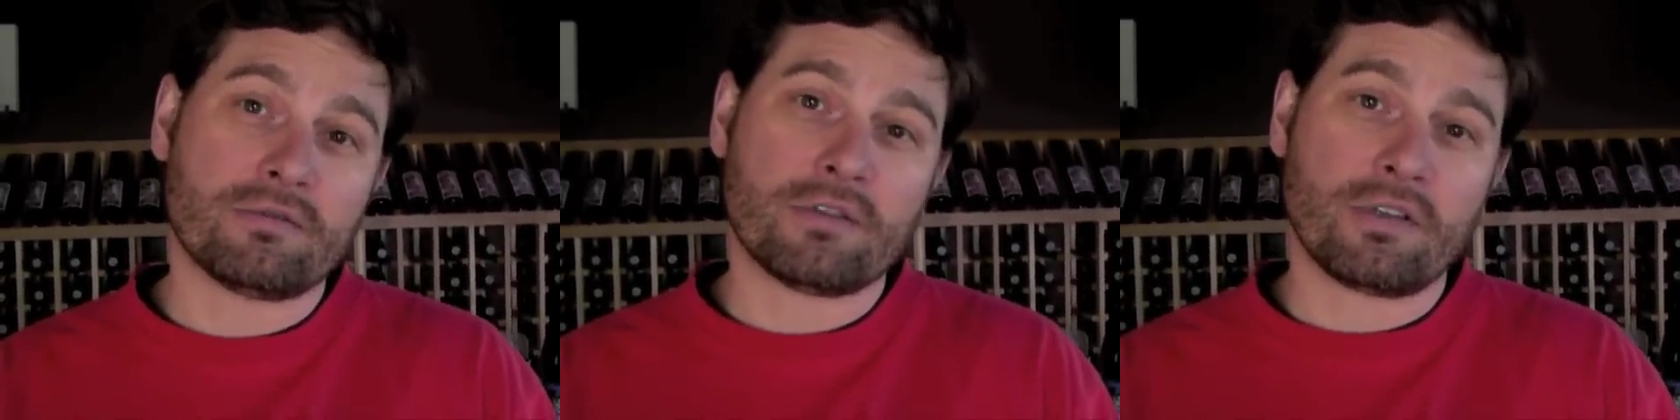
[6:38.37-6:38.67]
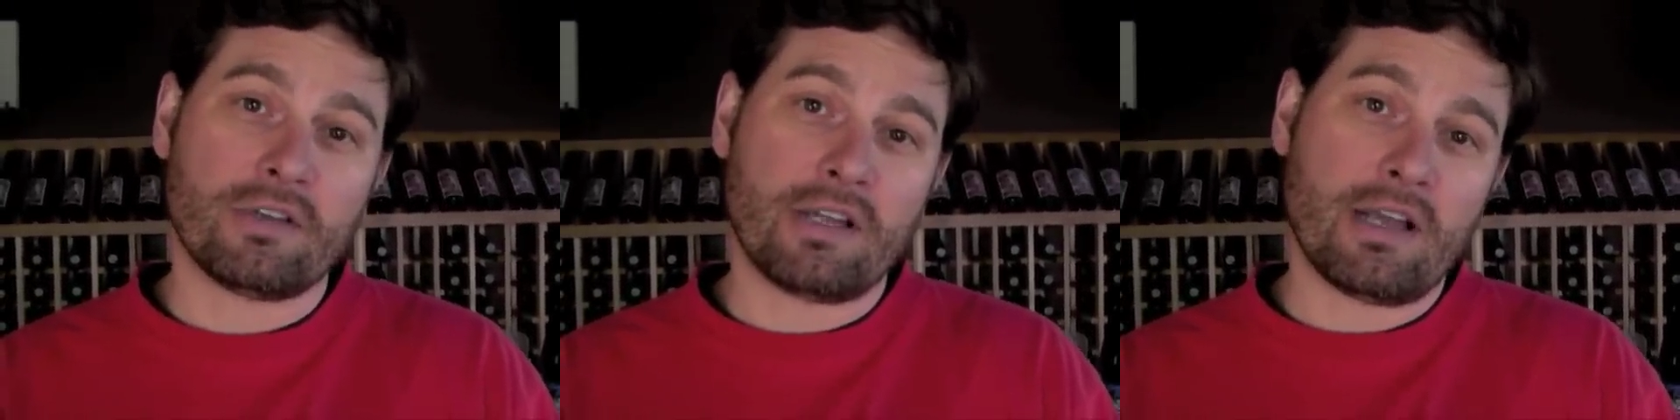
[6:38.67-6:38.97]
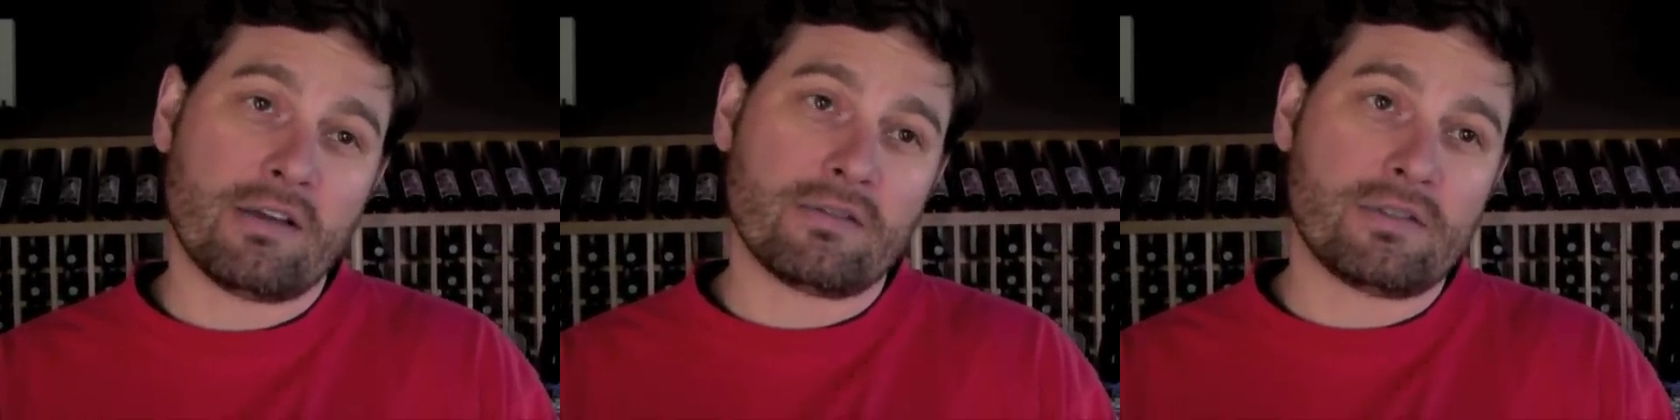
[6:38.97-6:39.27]
We're learning
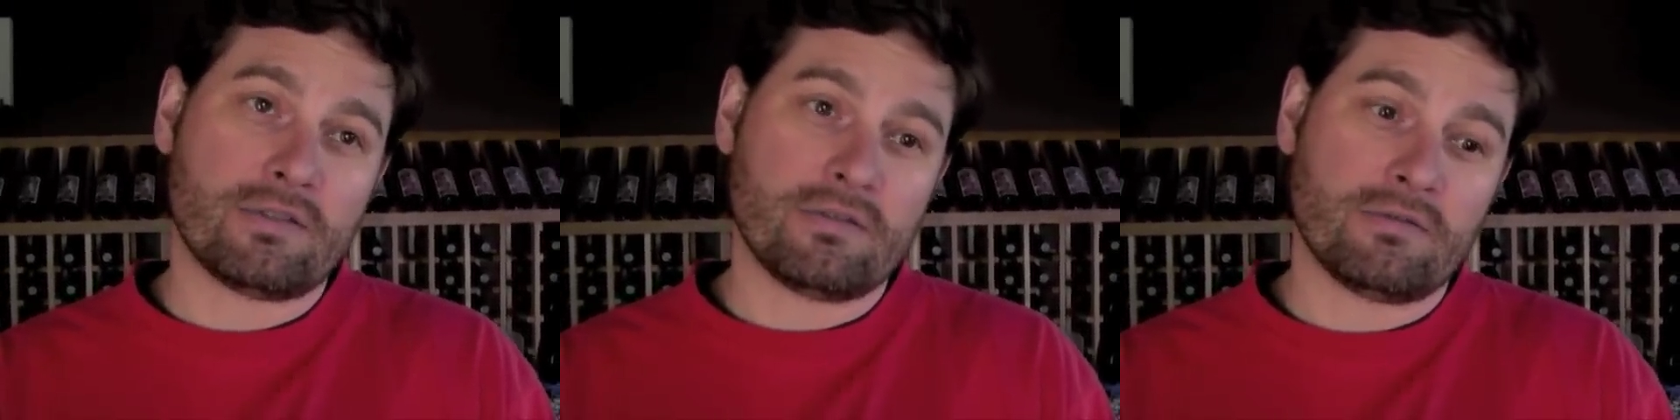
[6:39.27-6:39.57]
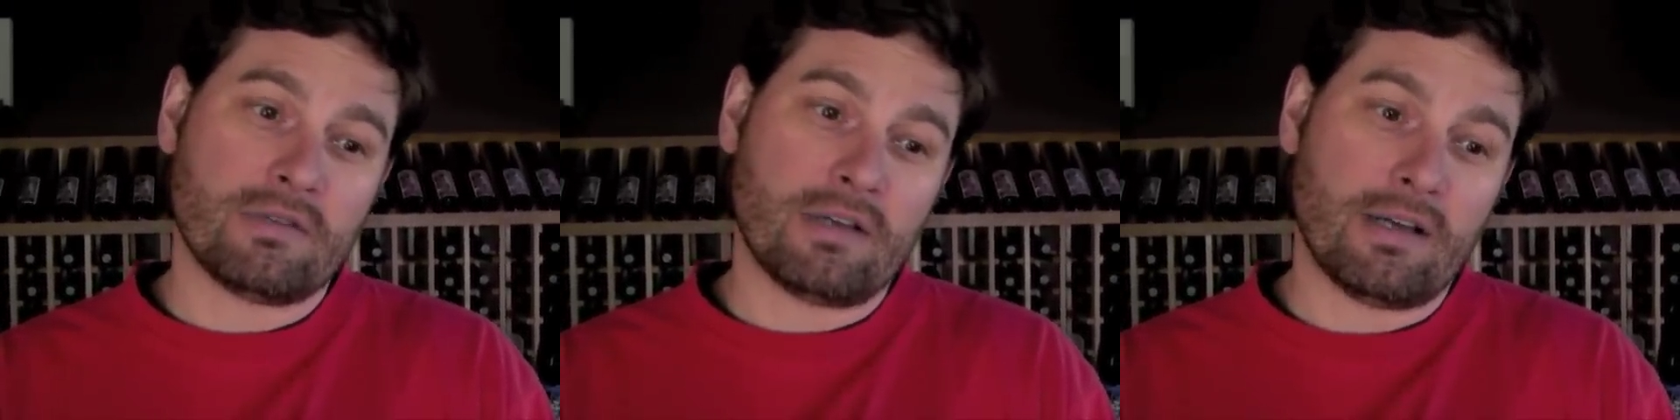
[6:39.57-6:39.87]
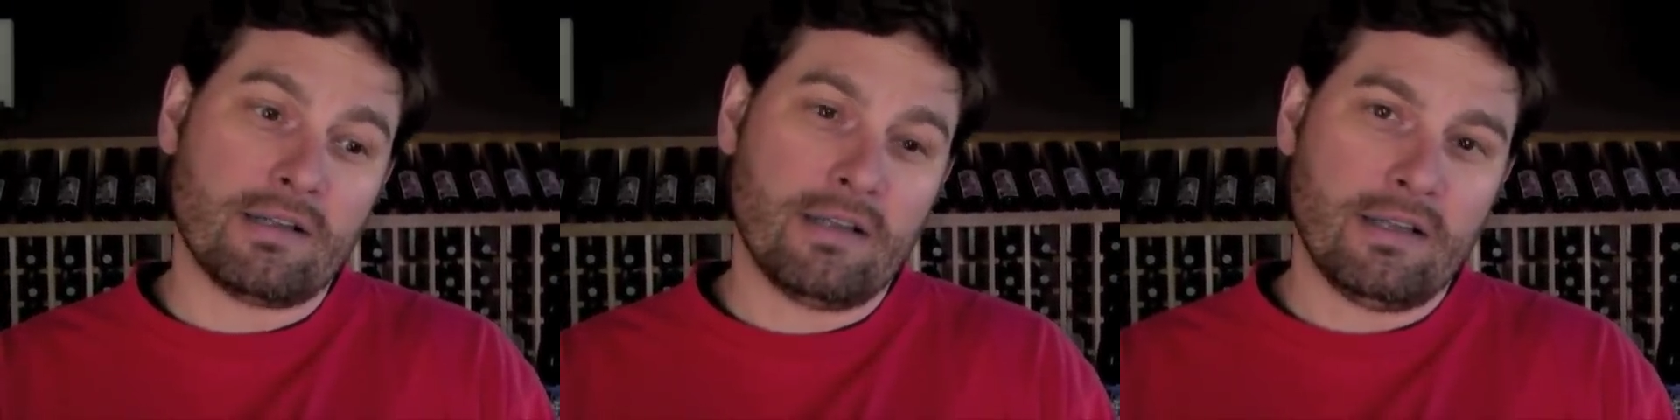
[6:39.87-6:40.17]
how
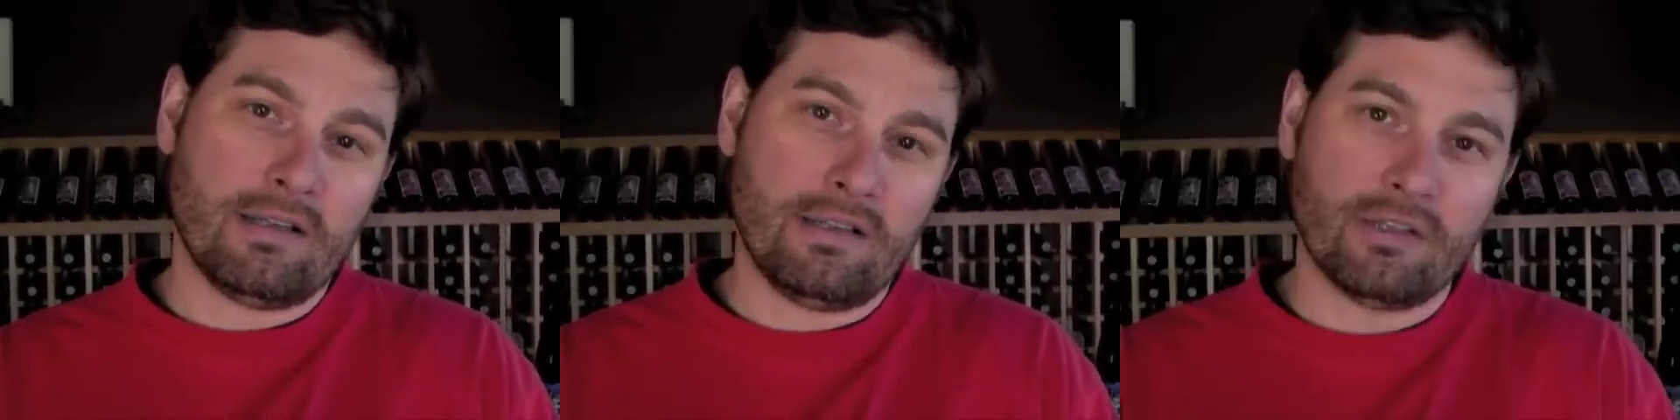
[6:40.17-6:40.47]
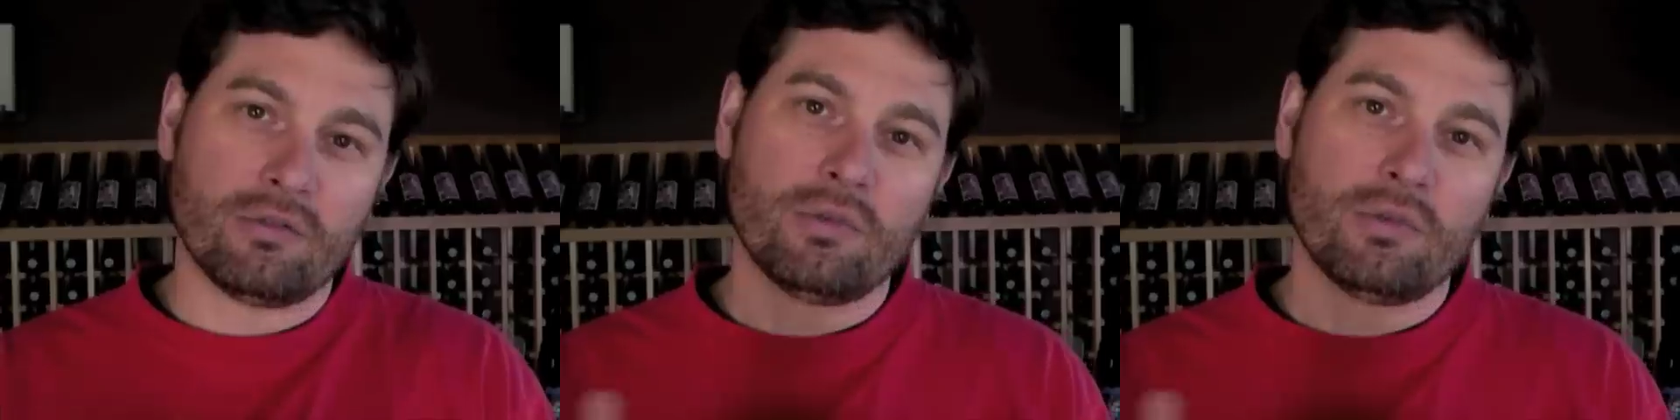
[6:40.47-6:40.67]
to deal